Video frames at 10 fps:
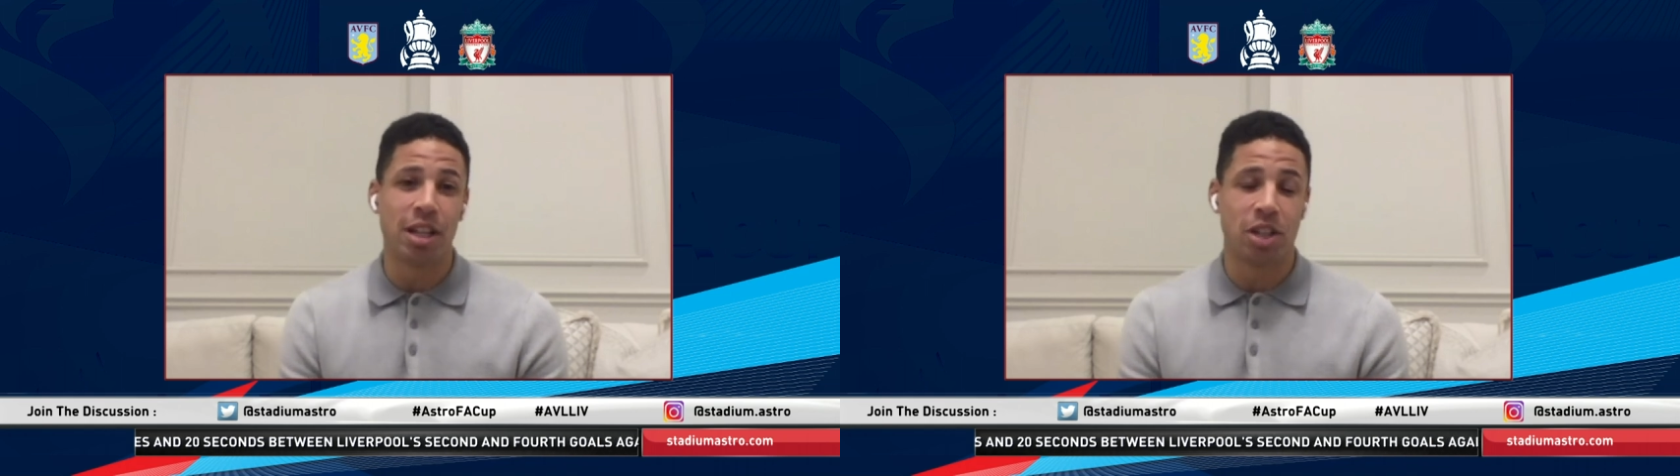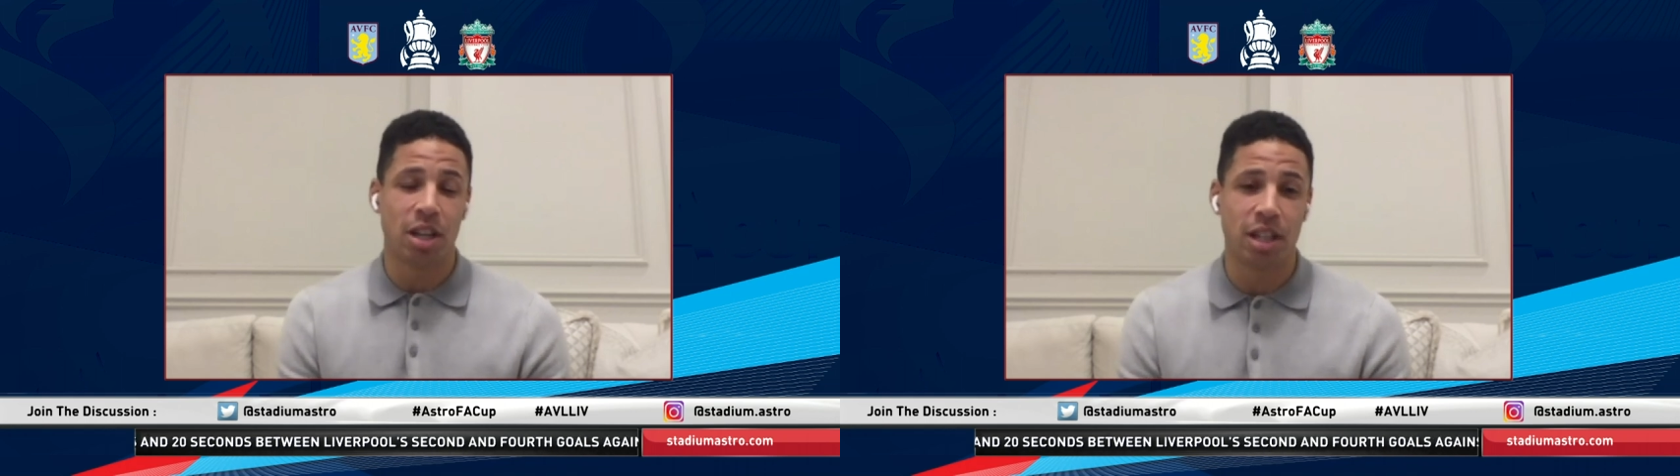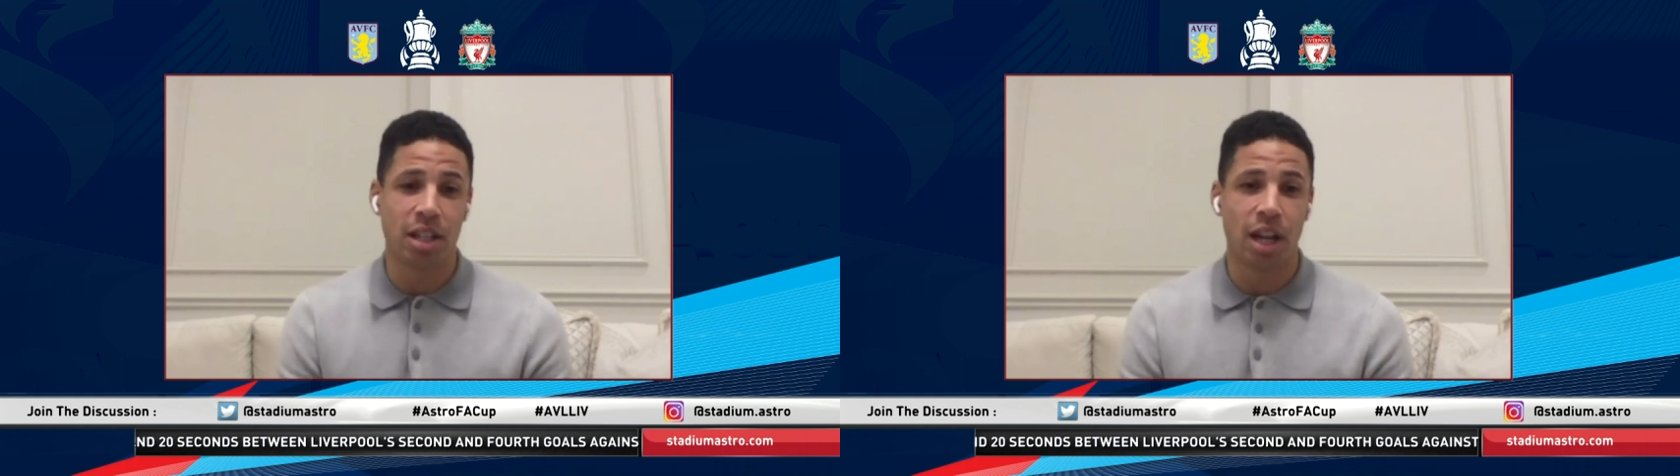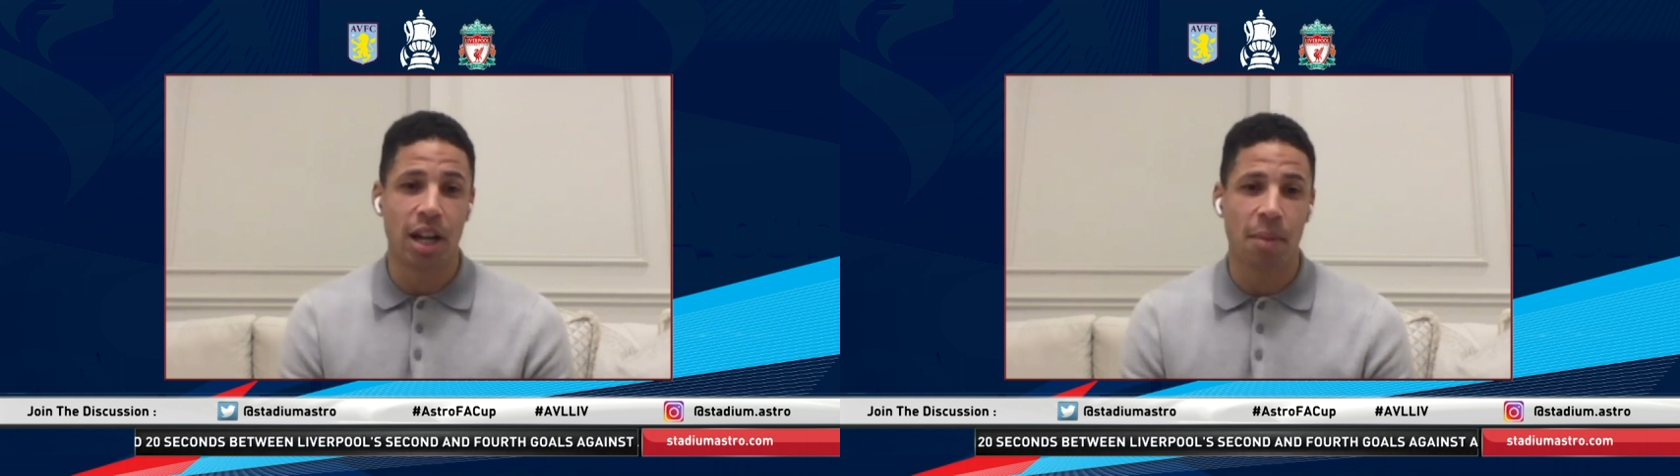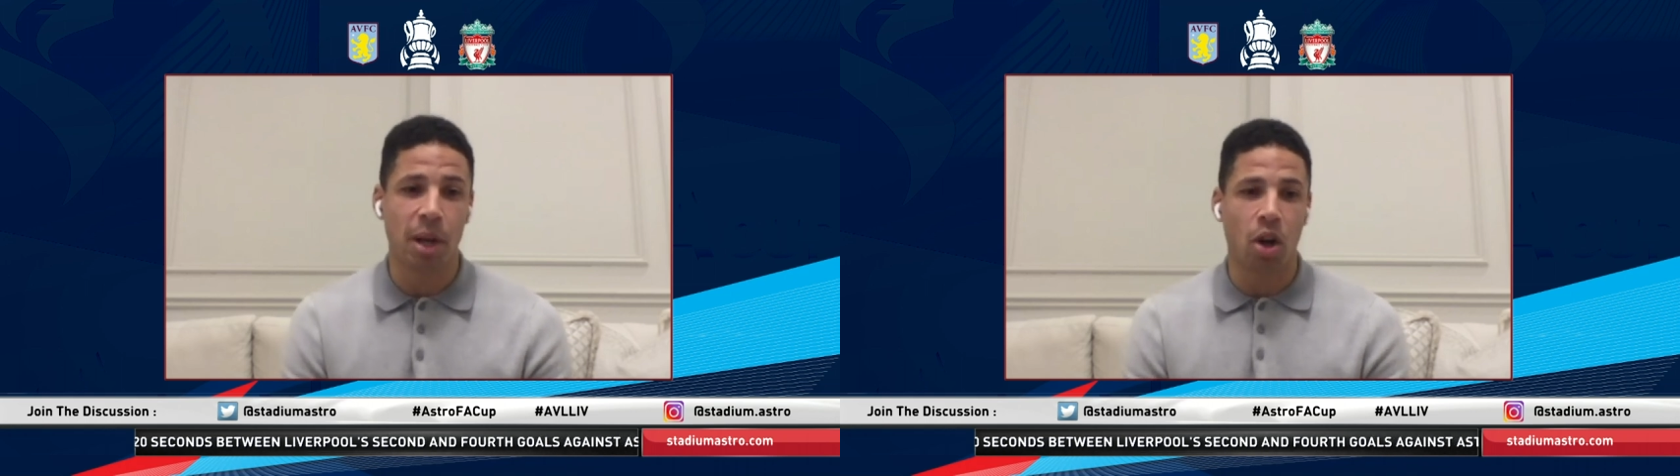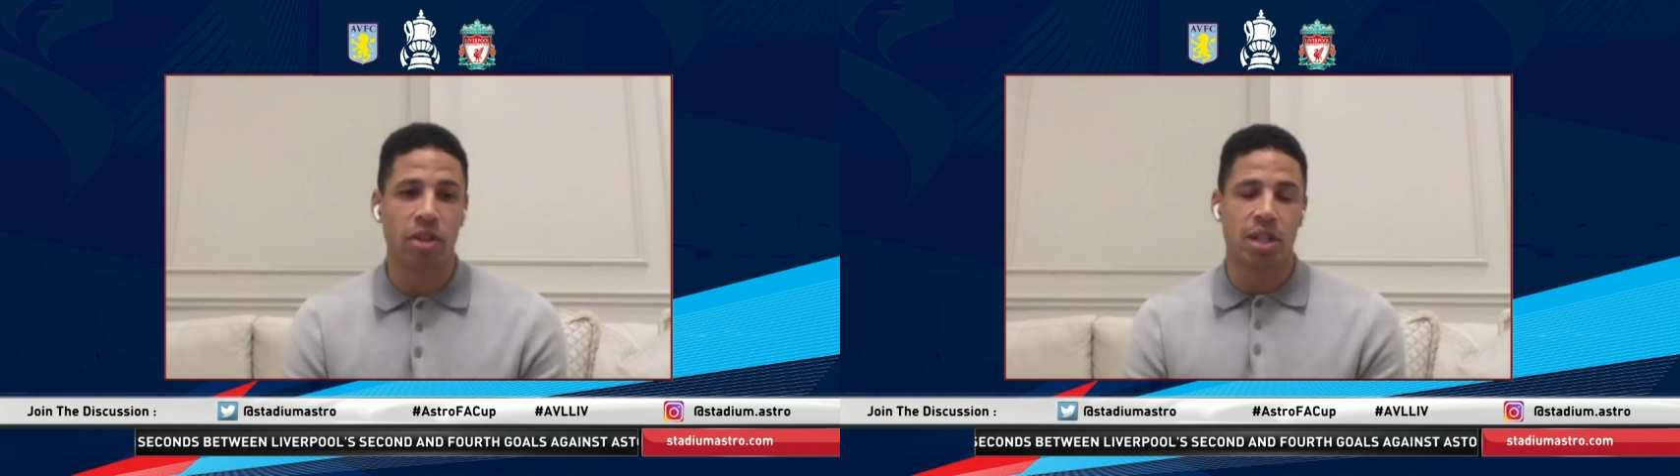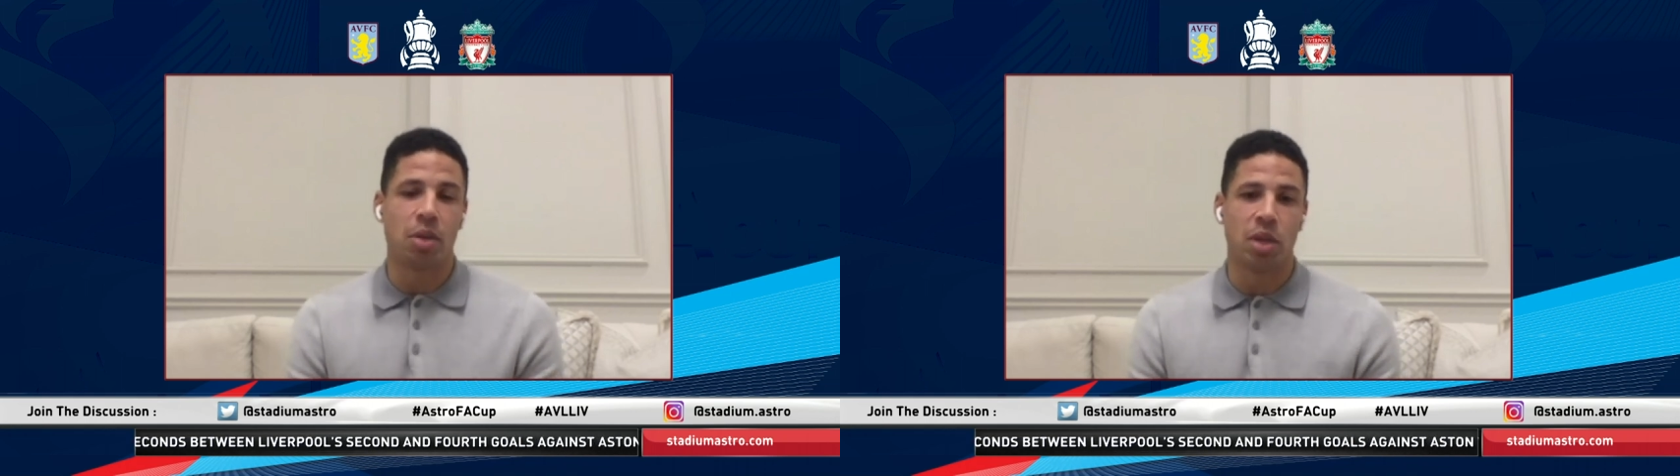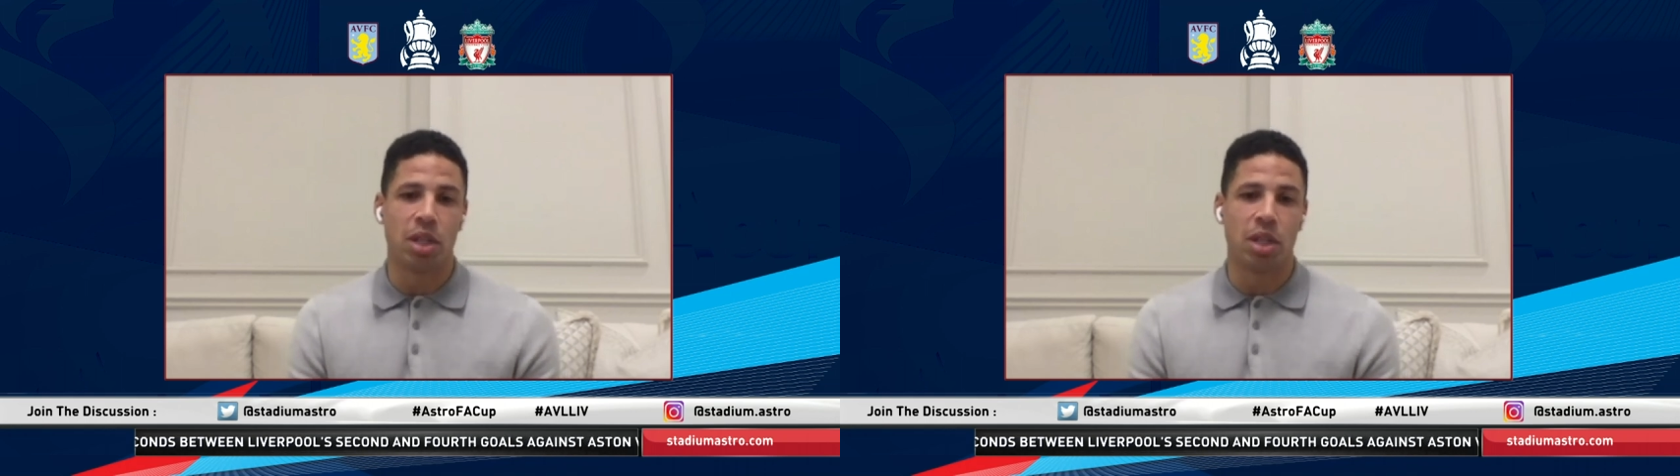interesting dynamic. Obviously, we